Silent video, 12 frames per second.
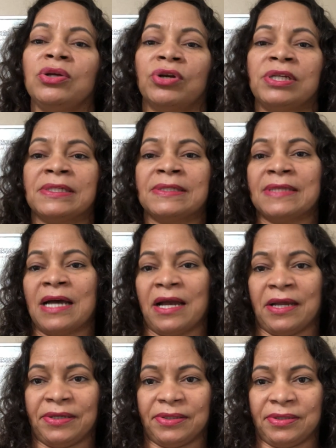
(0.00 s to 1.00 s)
your
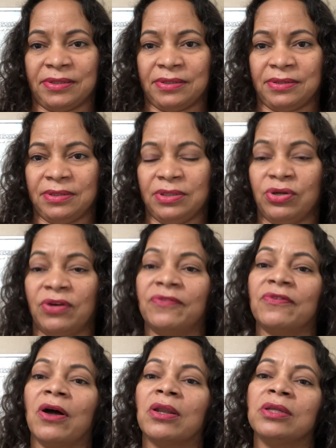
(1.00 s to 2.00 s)
desire. You're
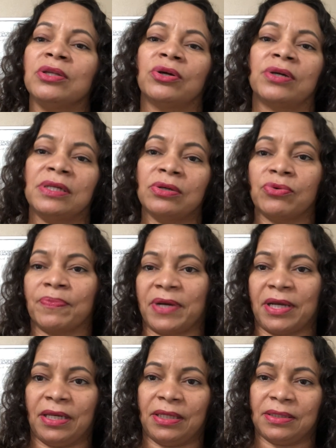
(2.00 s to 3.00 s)
following your ego
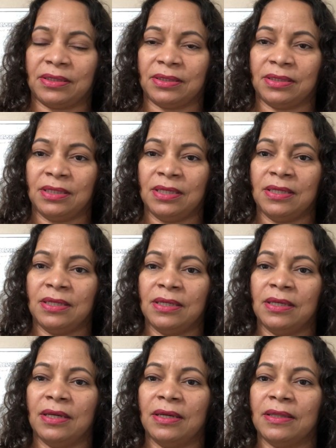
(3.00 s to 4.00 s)
mind.
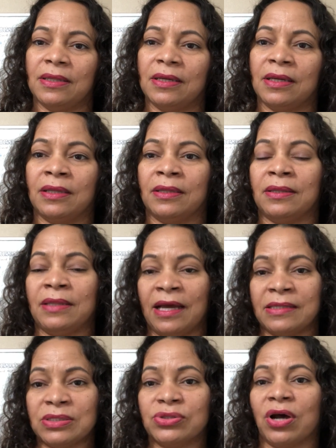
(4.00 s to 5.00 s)
And
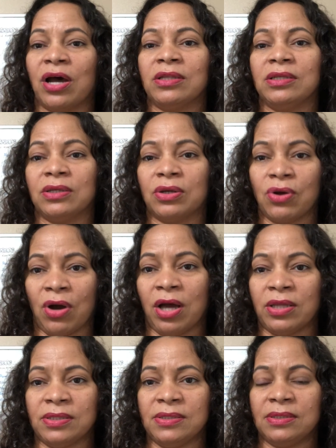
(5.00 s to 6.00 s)
that's not
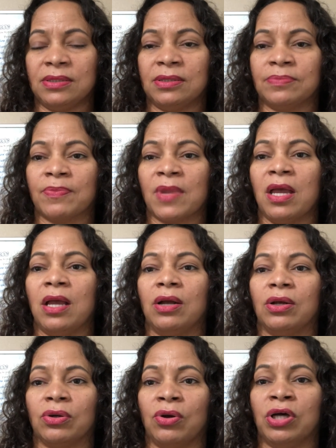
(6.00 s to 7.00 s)
God's
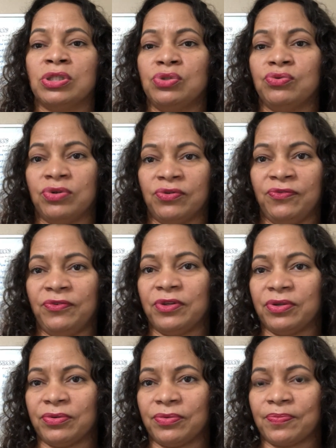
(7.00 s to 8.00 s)
will for
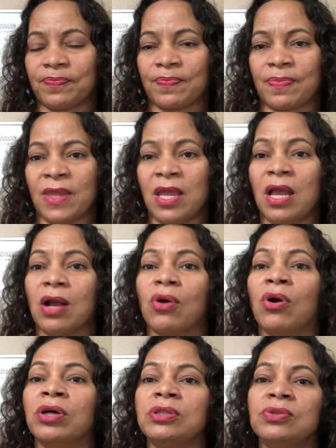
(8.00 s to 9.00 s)
you.
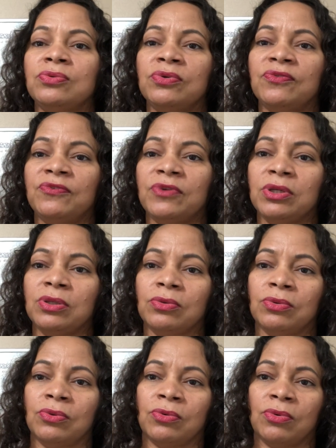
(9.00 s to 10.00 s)
God's will for
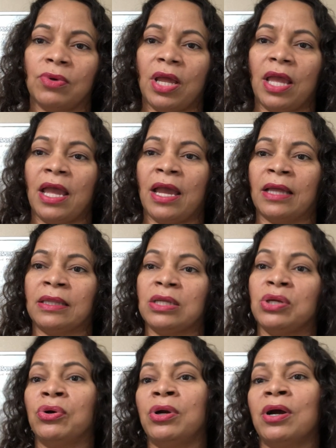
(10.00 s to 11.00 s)
you and
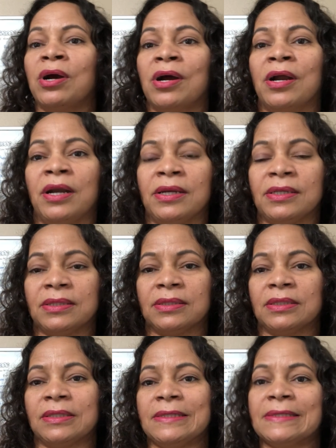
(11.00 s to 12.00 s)
your heart
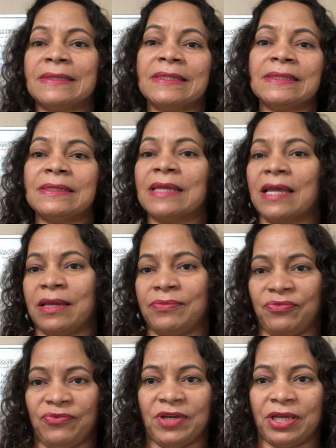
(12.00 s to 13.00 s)
is the same
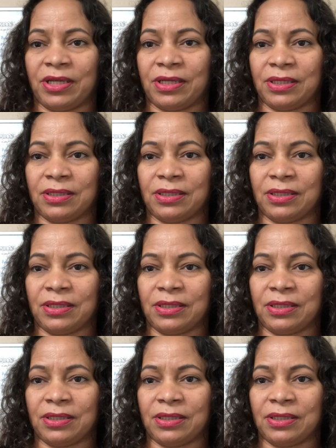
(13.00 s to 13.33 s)
thing.